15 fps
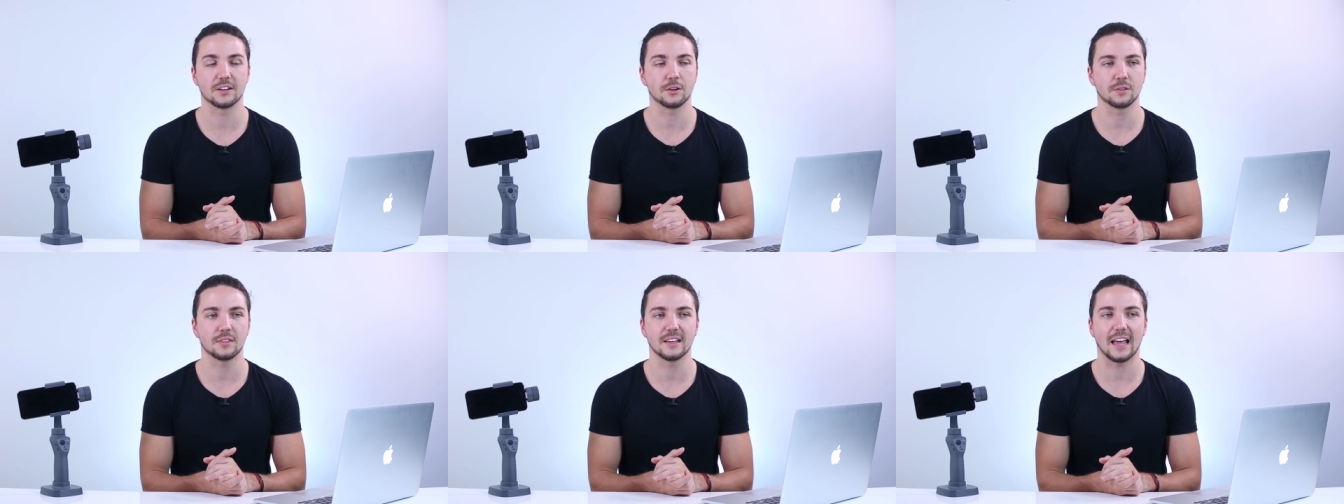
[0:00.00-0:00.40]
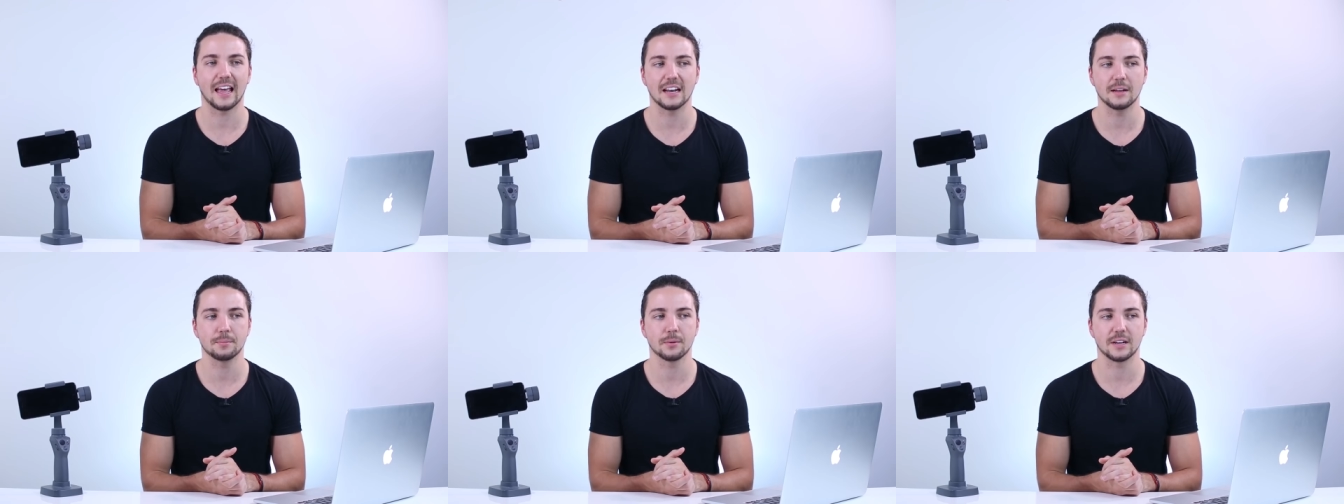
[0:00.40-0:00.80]
I don't think
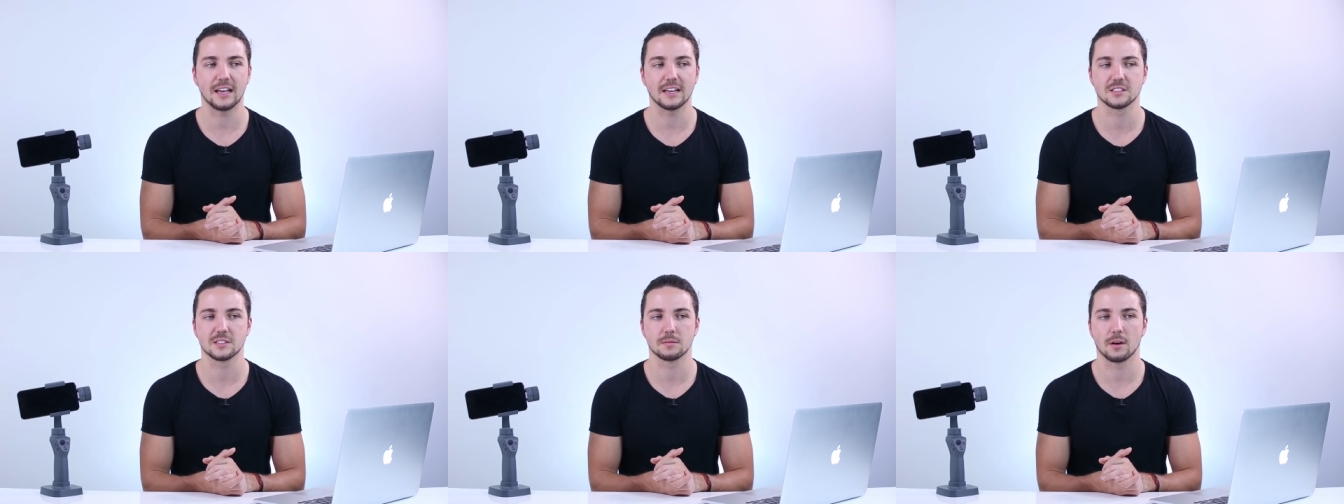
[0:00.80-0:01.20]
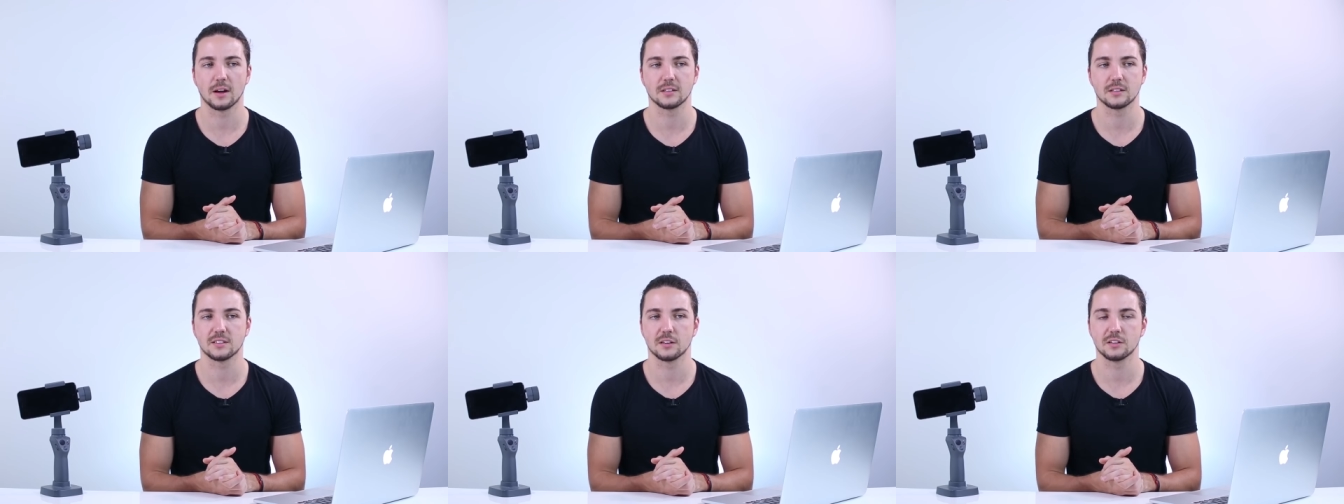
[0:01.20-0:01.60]
anybody has the
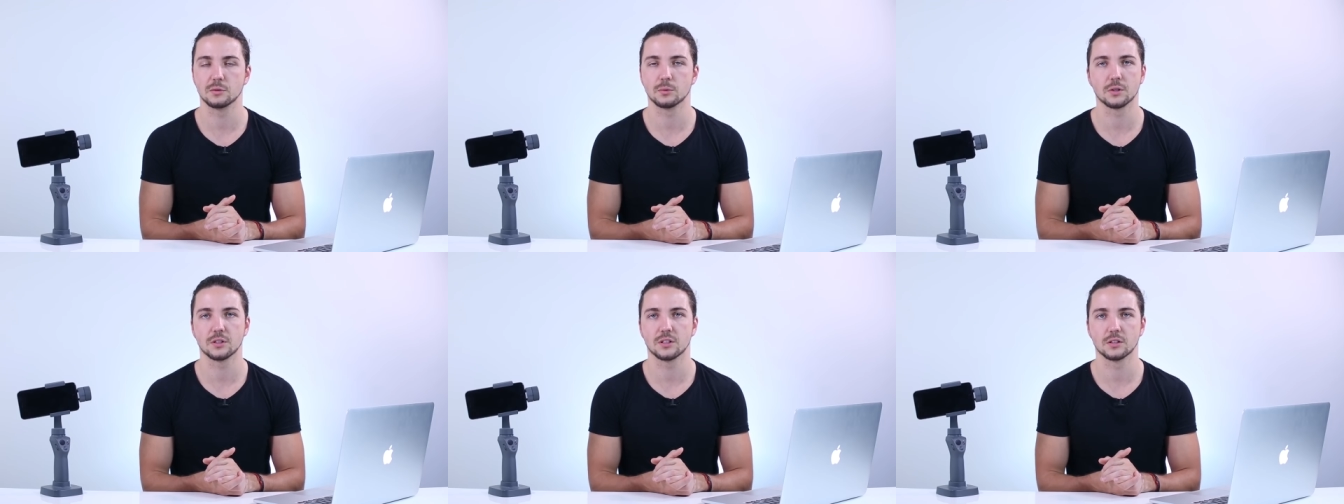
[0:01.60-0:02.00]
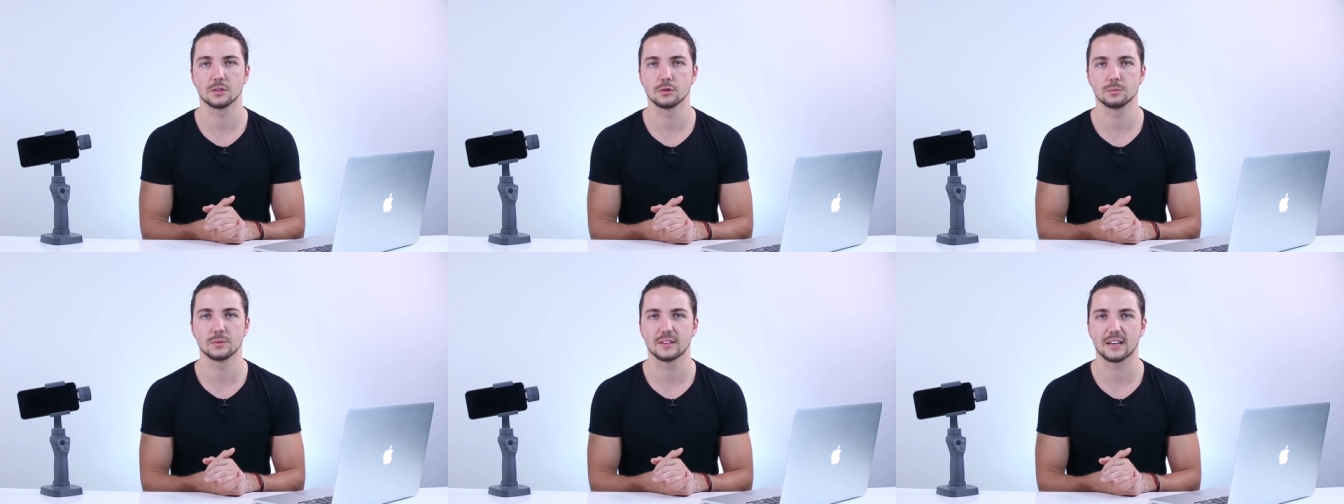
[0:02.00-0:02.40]
right to tell you what you can
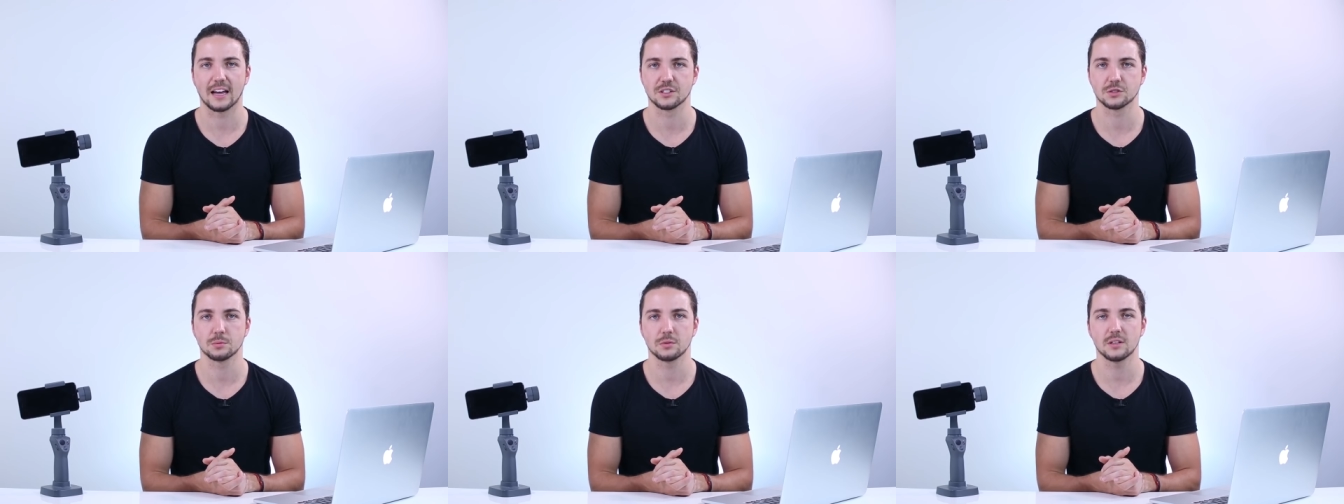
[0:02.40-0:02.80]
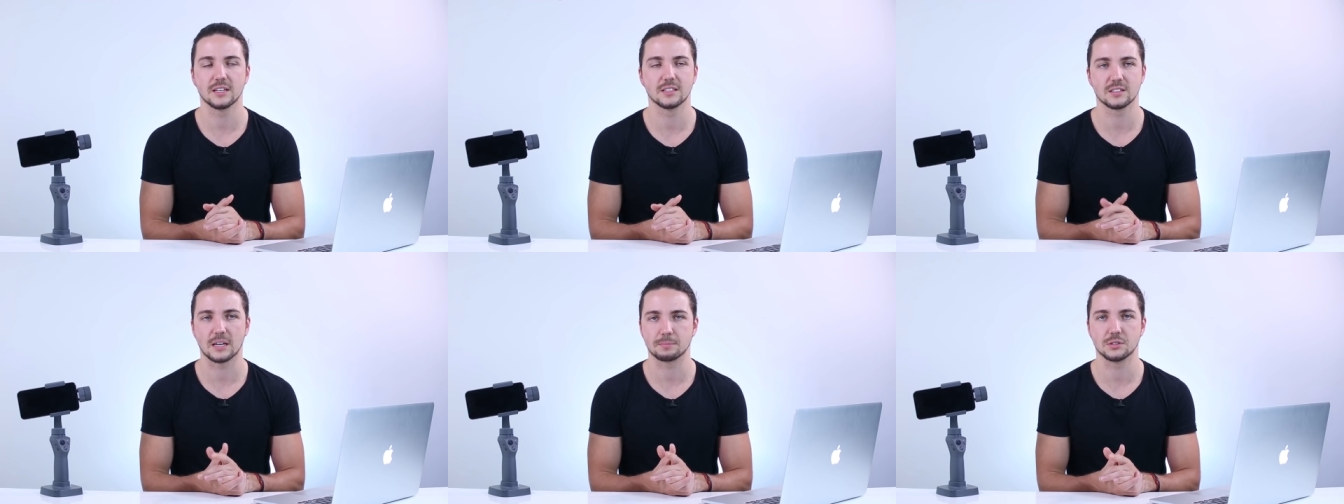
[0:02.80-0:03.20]
do with casual.
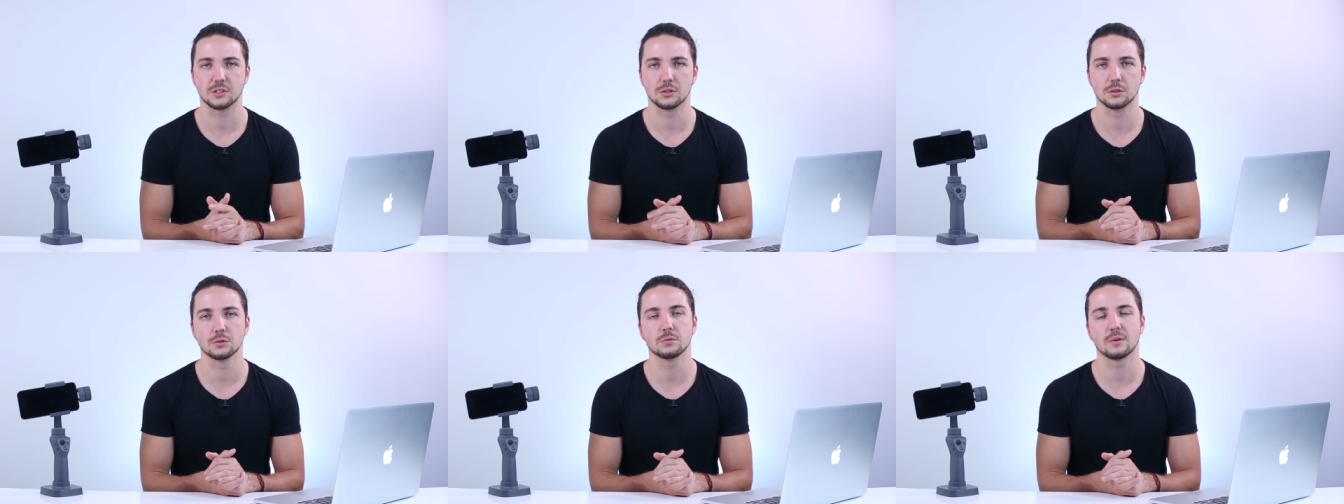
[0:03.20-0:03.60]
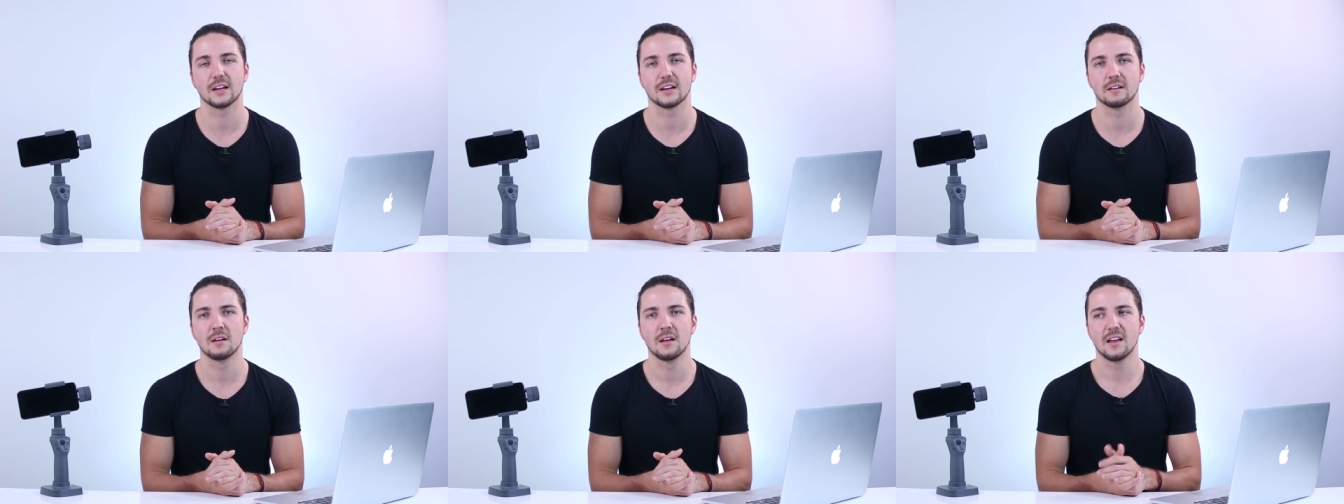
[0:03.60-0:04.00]
It's up to you
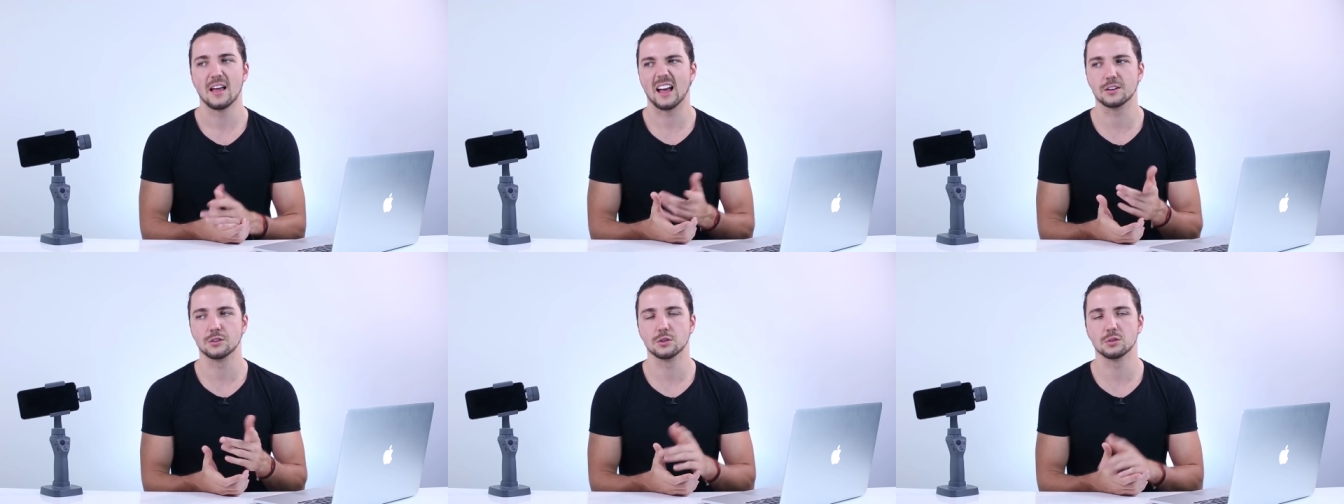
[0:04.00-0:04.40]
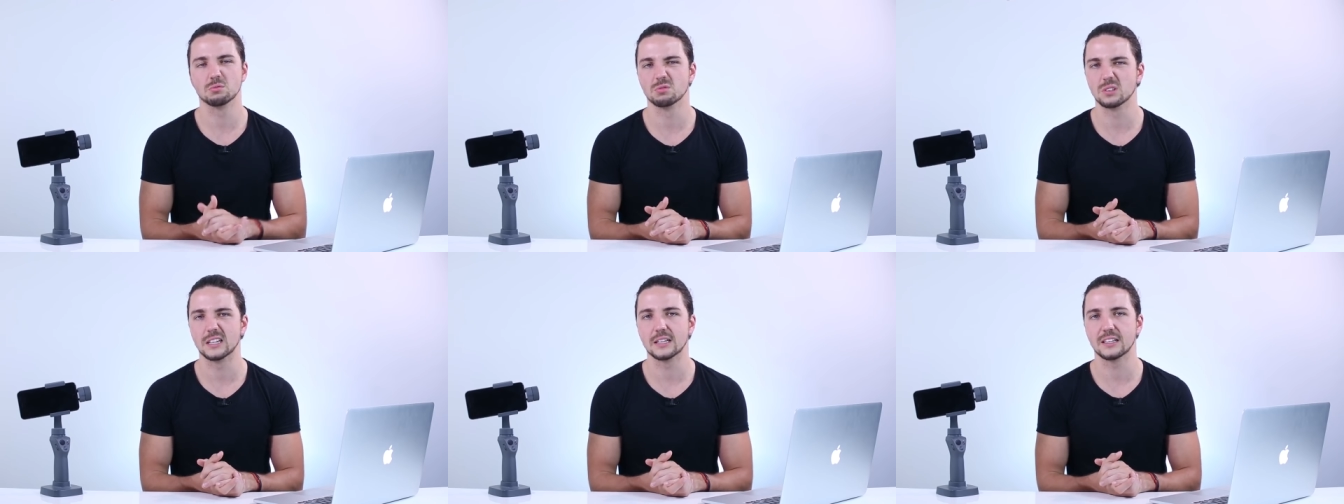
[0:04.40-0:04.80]
and how you
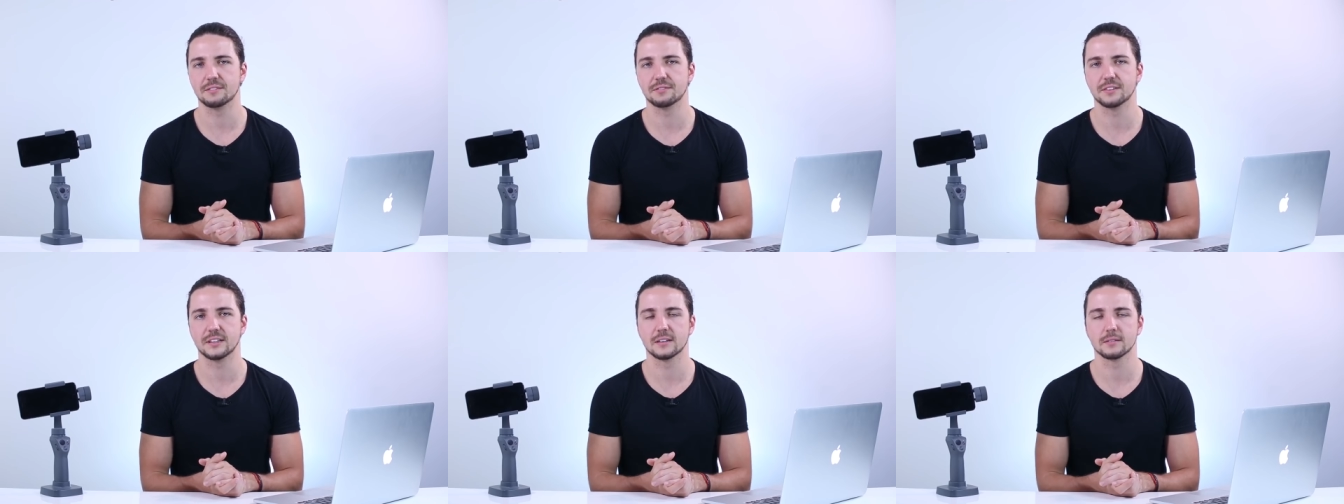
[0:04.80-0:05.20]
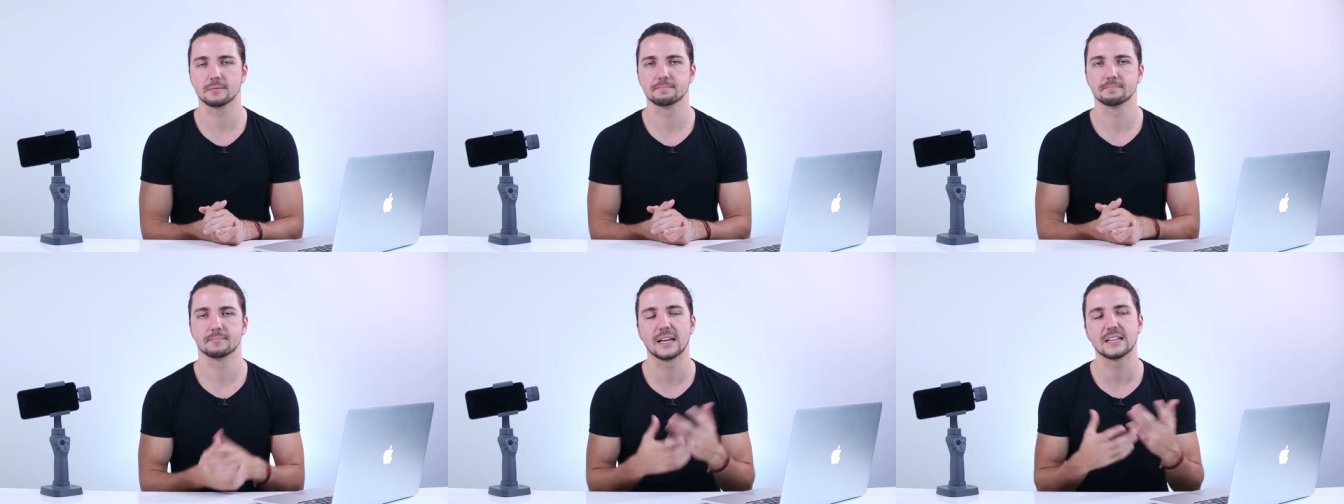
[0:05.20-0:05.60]
really feel.